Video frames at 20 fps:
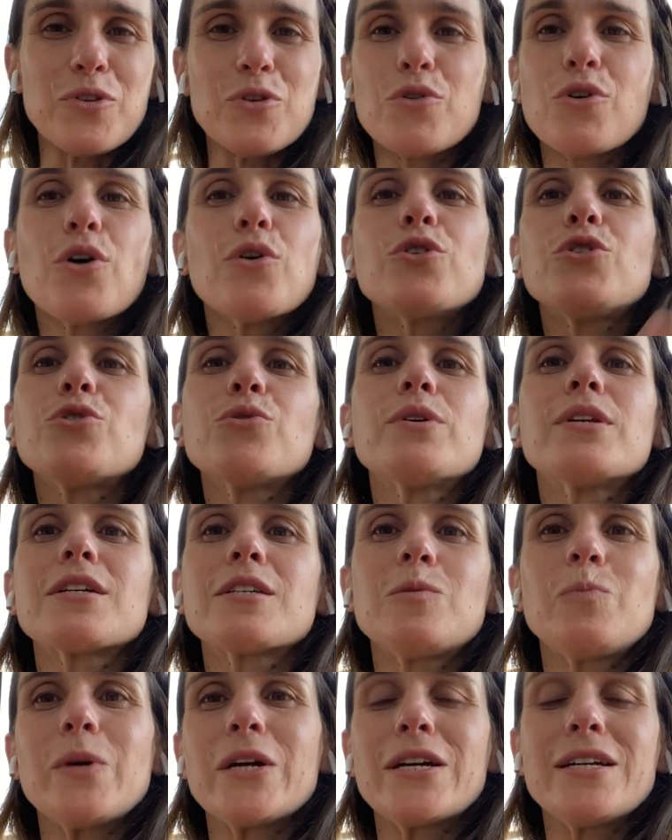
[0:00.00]
go to an
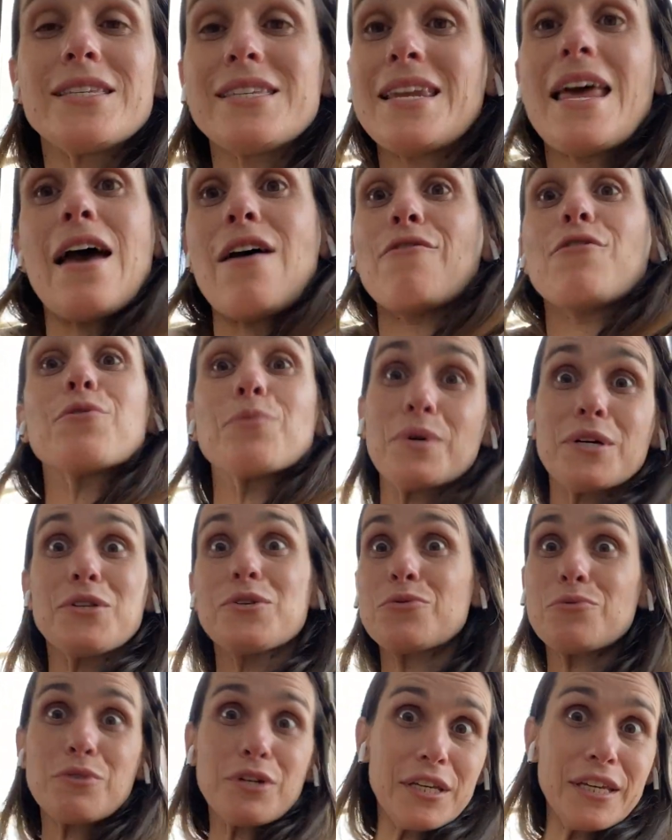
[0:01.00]
experience and
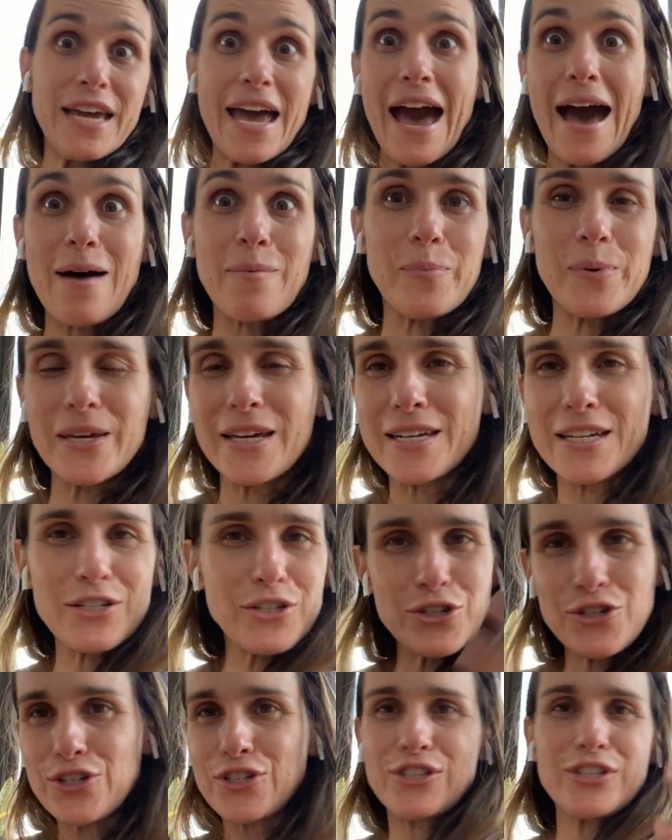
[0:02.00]
everyone's really happy and
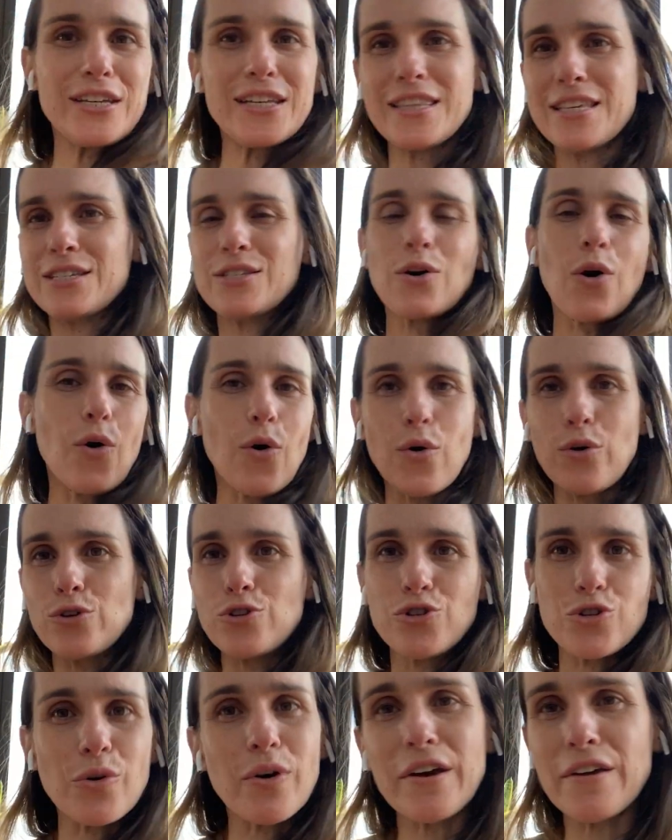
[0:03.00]
it's just like this whole
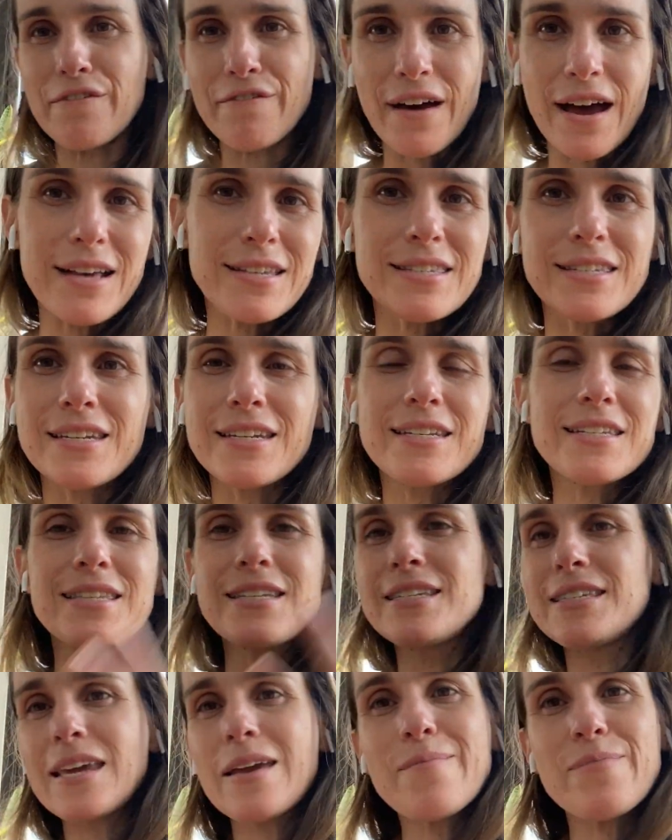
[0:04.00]
joy fest, and it's
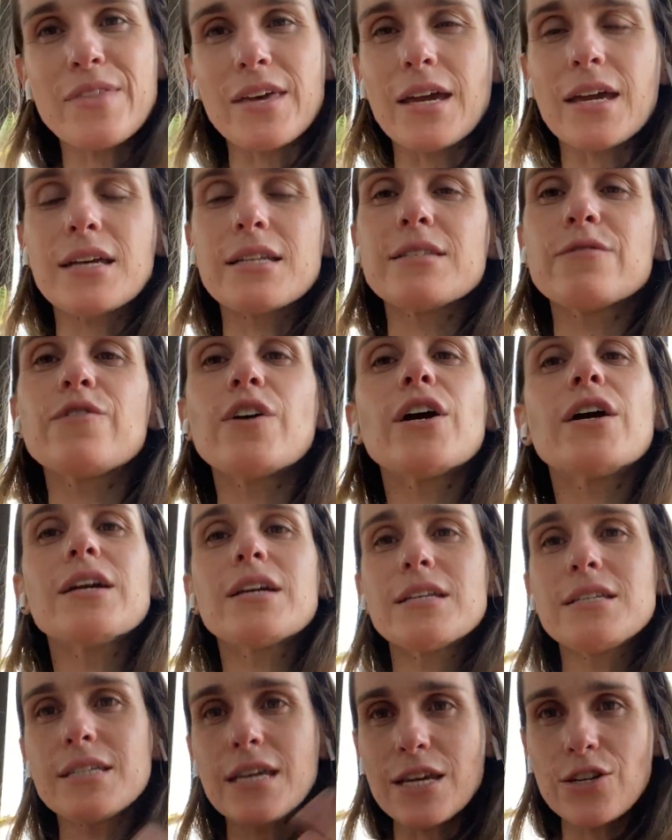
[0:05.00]
the same thing. It's very
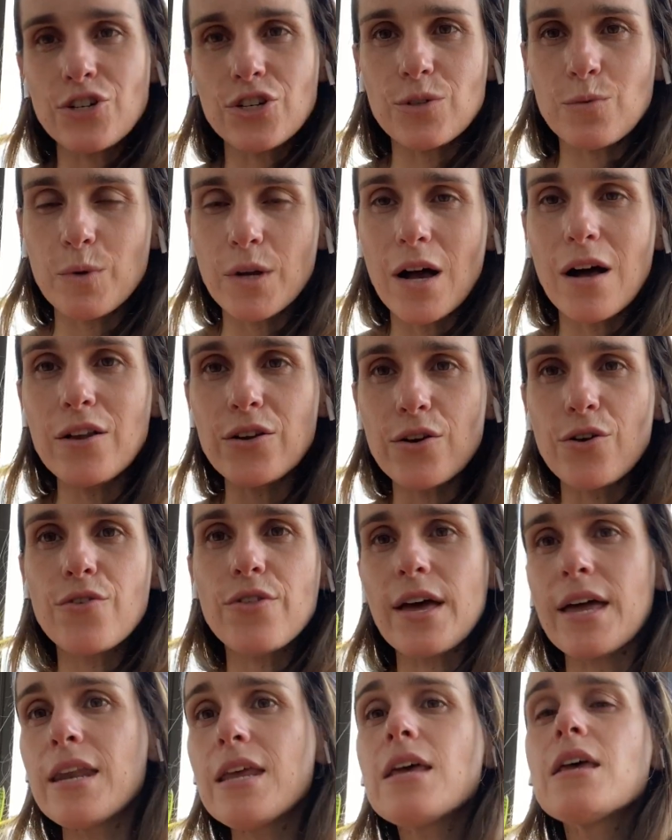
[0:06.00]
contagious. We all know
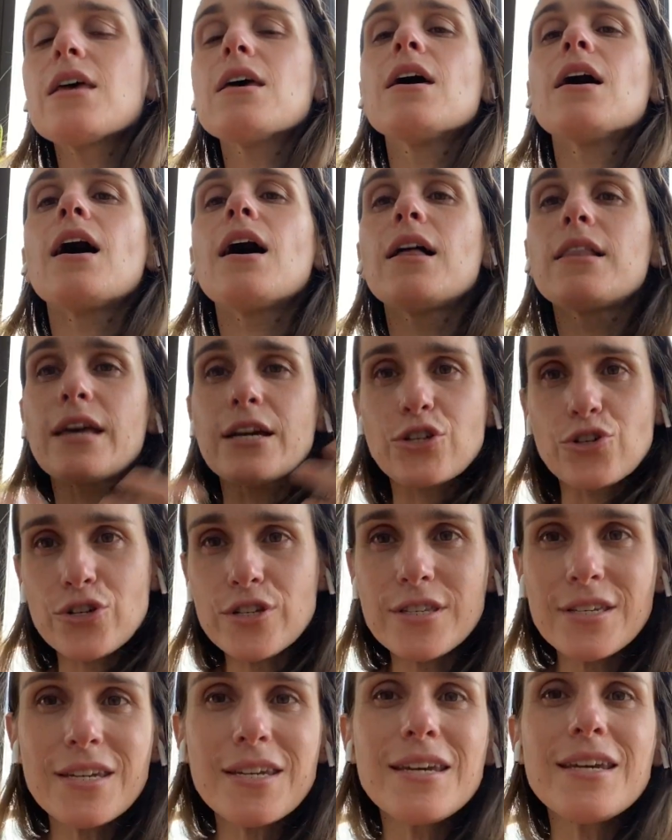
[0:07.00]
that
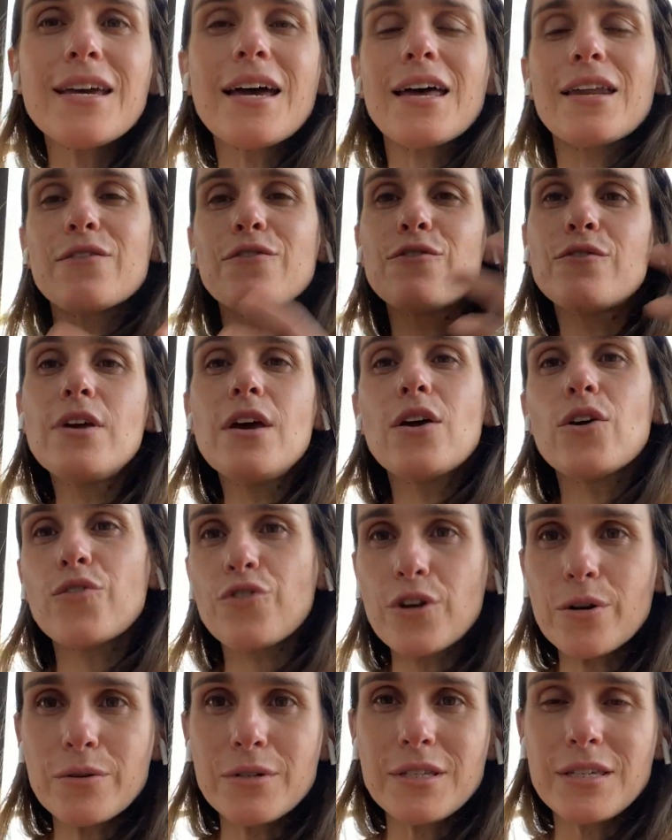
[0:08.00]
electricity and
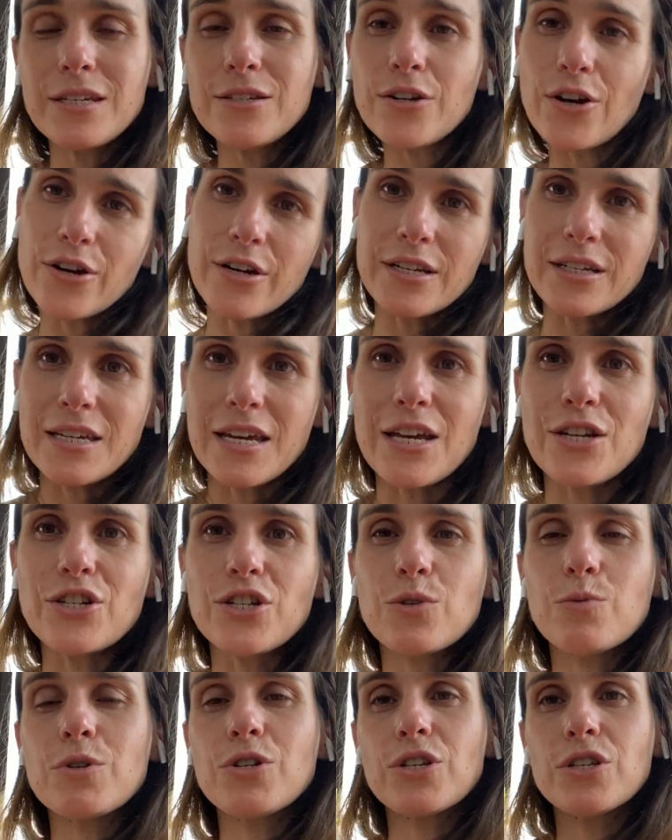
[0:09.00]
frequencies are
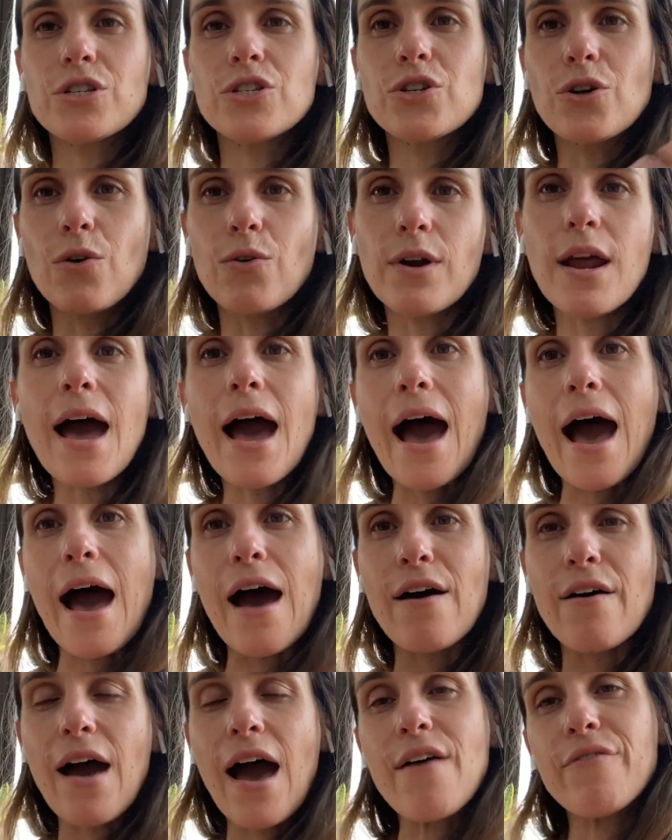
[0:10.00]
contagious. We just
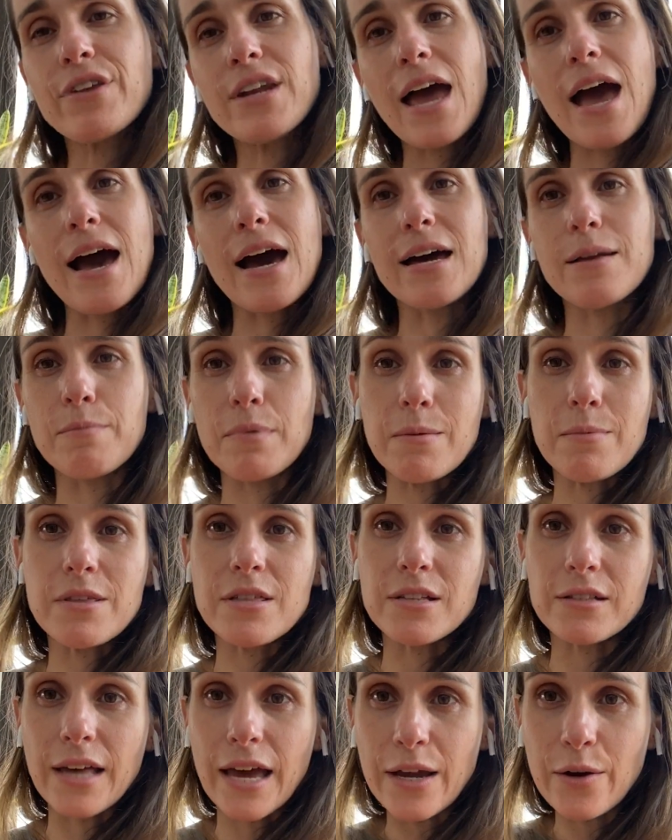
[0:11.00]
haven't had maybe
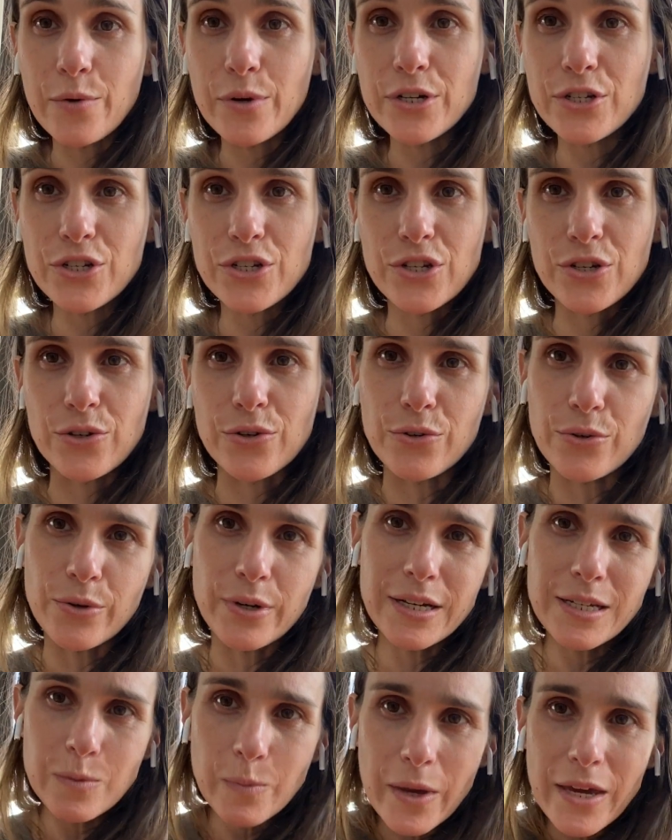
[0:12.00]
the language to
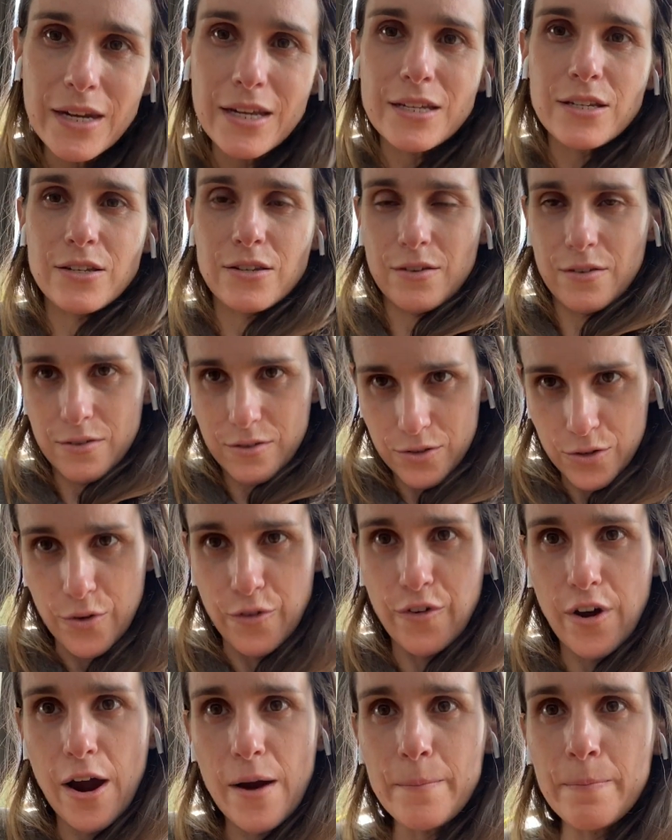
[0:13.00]
explain it
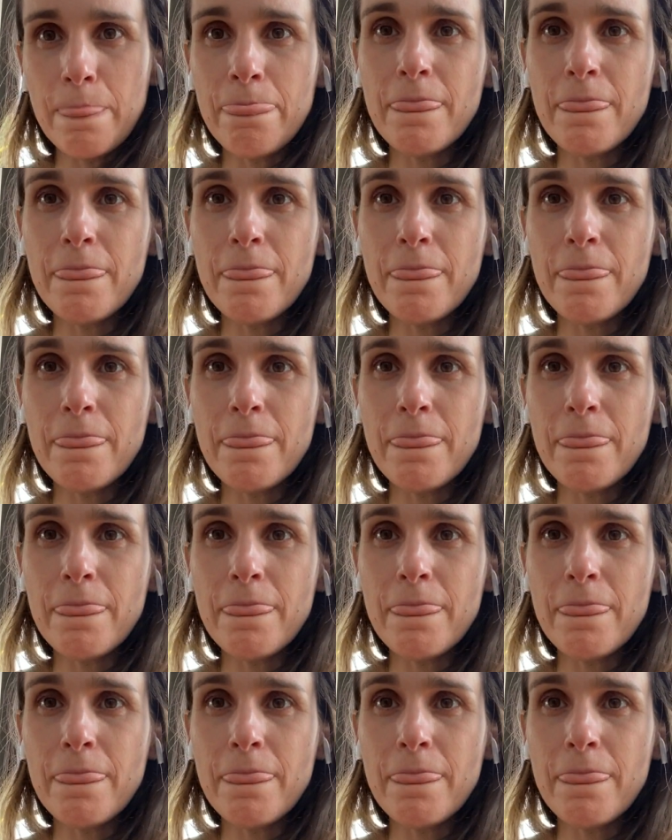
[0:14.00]
so far.